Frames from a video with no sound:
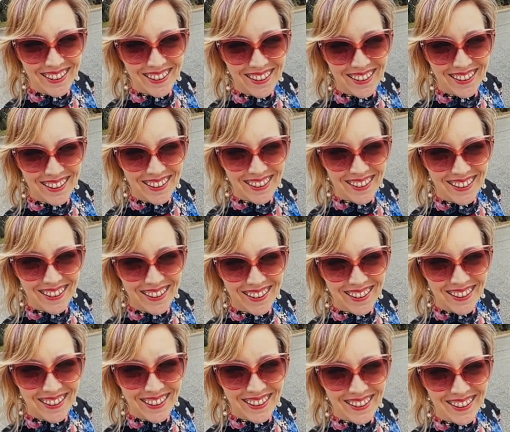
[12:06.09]
up on
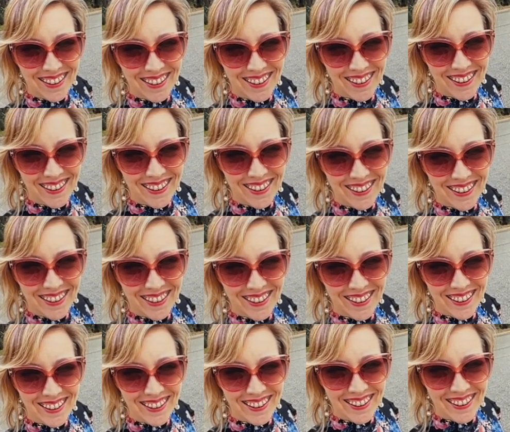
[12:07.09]
foam and pop those
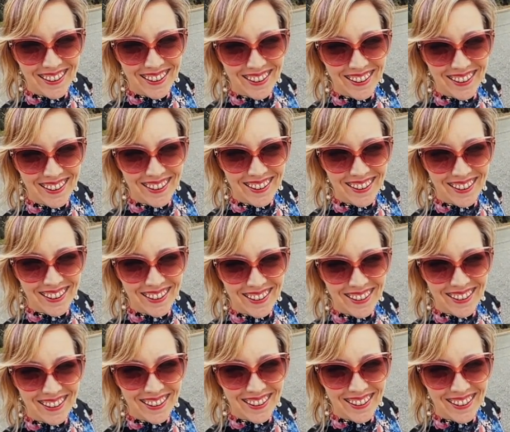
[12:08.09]
straight onto my
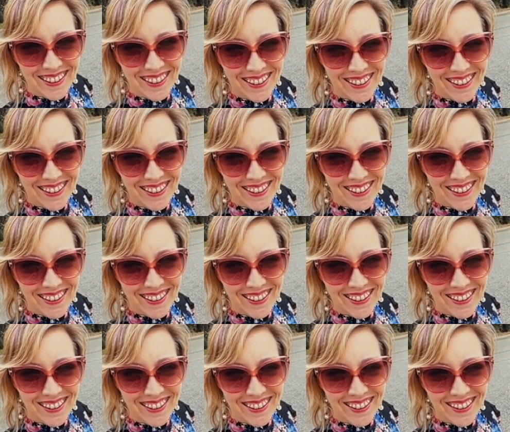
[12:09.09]
photo.